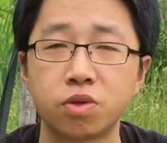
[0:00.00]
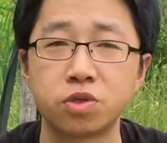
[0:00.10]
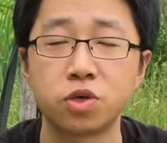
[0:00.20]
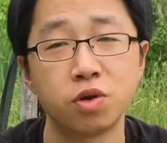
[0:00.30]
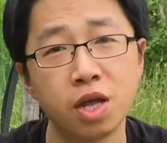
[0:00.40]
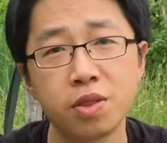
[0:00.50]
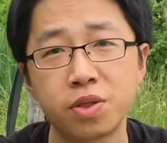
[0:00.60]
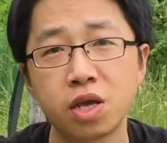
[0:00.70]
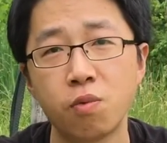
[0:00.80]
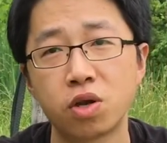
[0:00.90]
So another
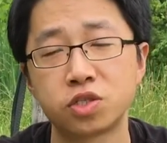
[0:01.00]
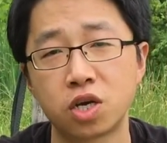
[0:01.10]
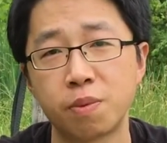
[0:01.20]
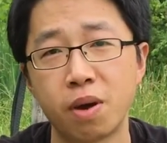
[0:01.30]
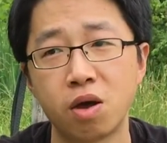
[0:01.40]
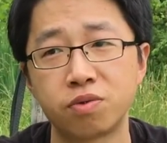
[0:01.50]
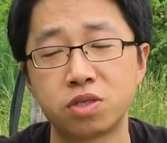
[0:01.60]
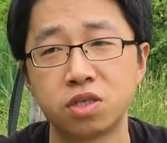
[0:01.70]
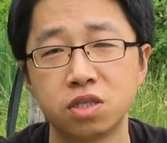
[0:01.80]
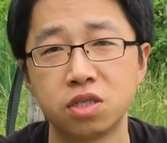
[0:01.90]
thing I want to talk about
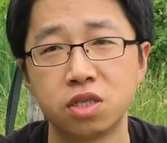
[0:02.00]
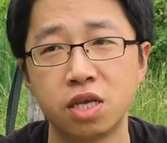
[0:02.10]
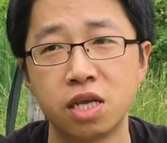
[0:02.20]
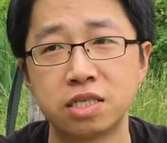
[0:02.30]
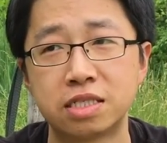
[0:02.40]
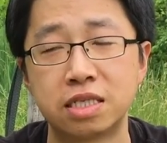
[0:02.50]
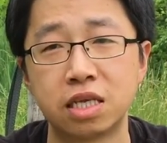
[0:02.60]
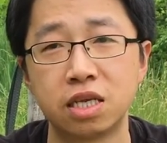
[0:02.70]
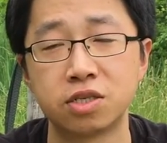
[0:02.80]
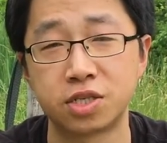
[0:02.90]
is
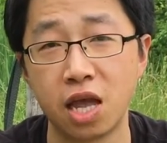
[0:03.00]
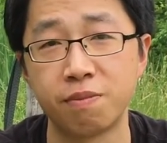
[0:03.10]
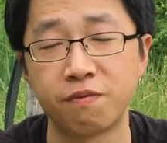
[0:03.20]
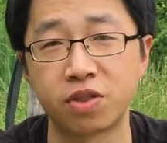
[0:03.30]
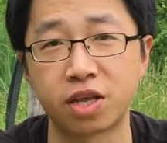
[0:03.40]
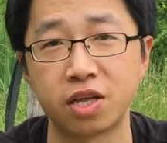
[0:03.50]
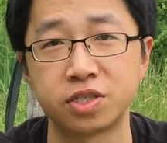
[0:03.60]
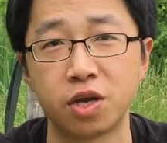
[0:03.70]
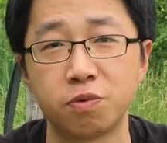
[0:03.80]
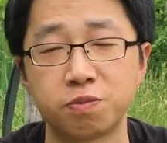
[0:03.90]
the stem of the cattail.